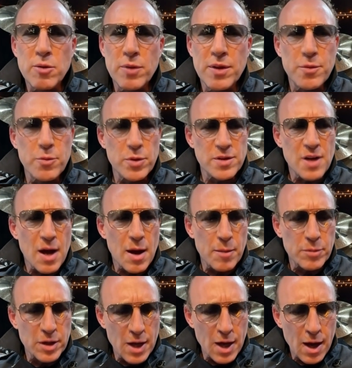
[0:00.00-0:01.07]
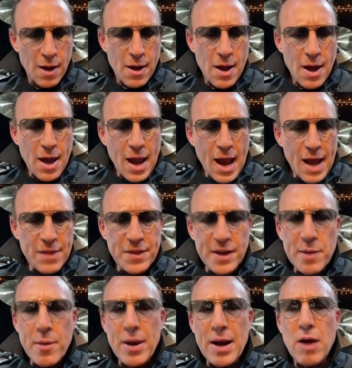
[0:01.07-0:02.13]
with tabla, and think
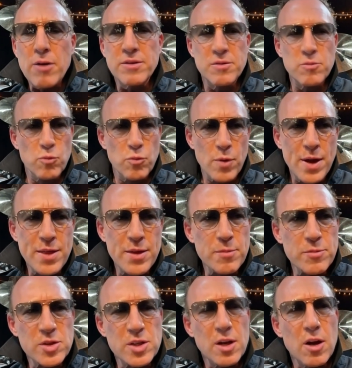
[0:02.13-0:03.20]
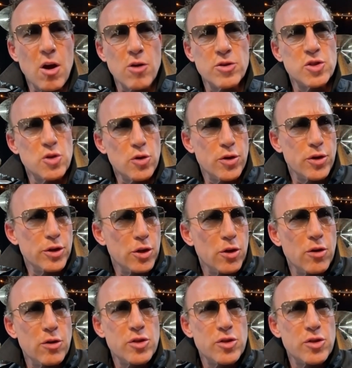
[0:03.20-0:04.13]
about how rhythms are circular,